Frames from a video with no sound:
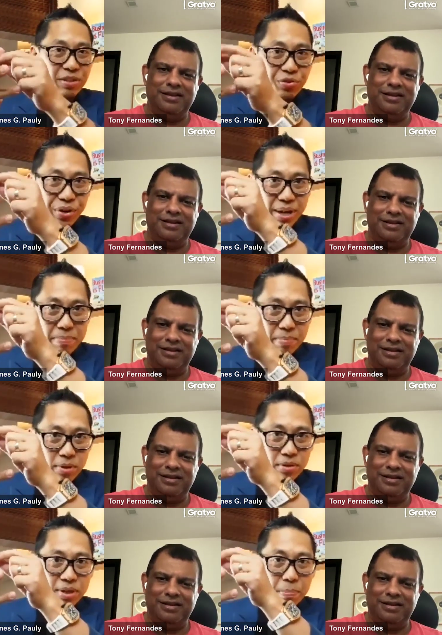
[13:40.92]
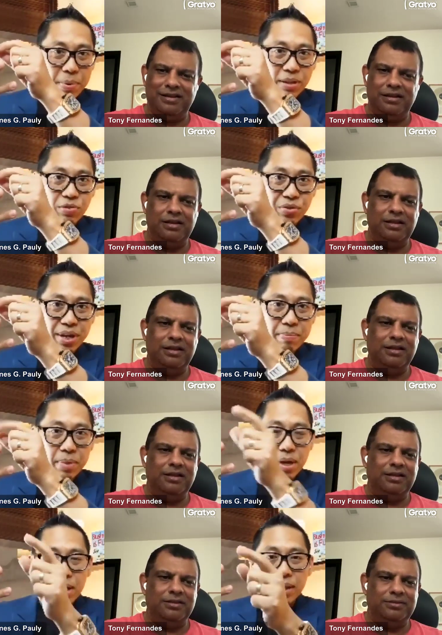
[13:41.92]
Speaker 1: big dream. You say big
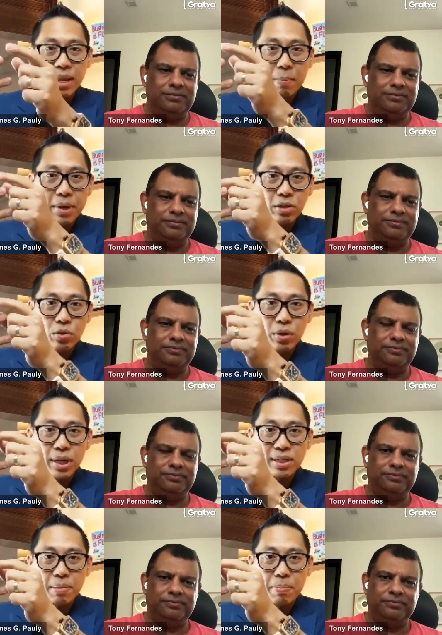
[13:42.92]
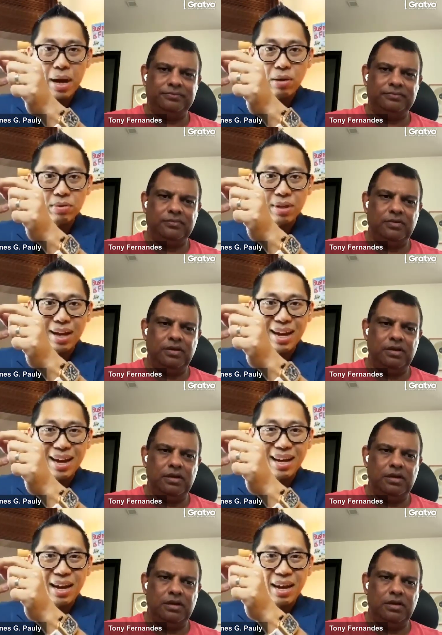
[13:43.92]
dream. Number two is about
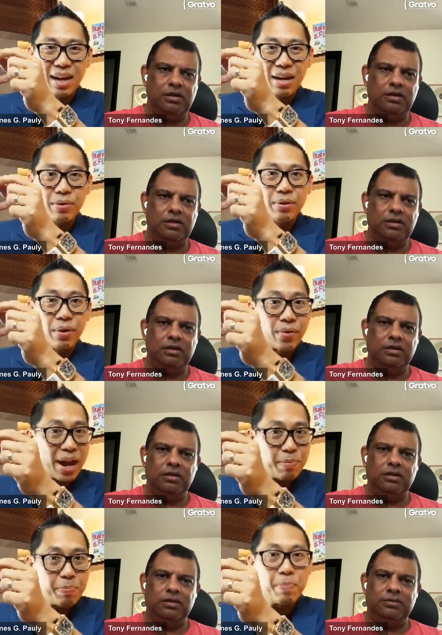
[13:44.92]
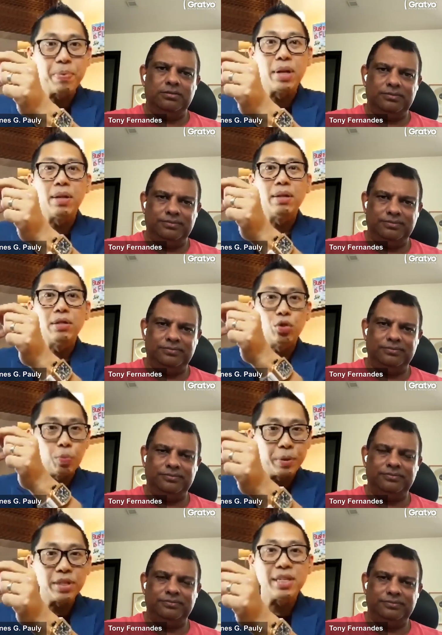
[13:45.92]
uh, uh, the right people,
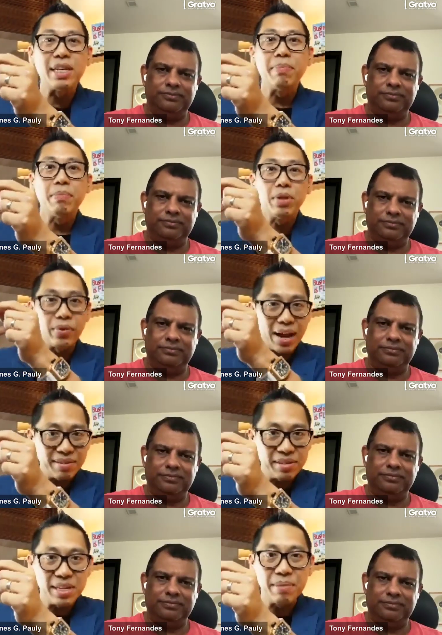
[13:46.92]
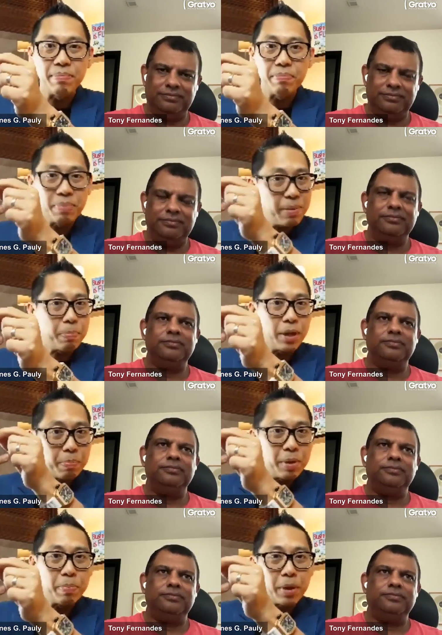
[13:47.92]
super team, the right team,
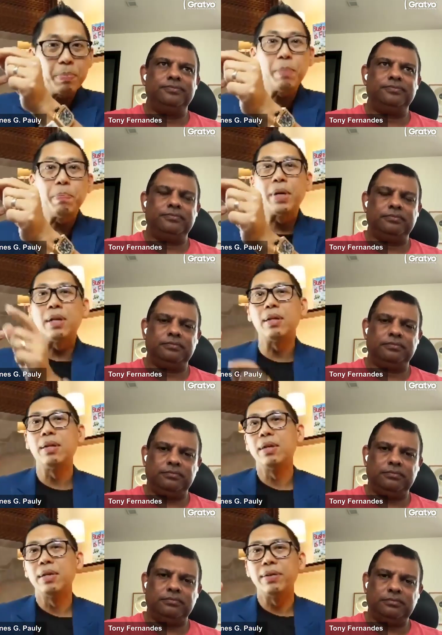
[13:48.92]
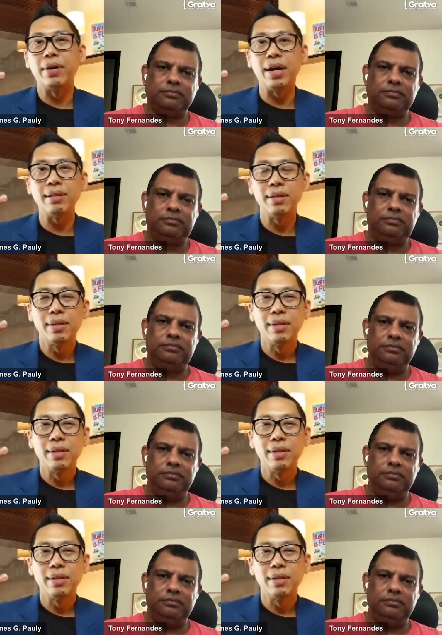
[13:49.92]
people, people, people, right?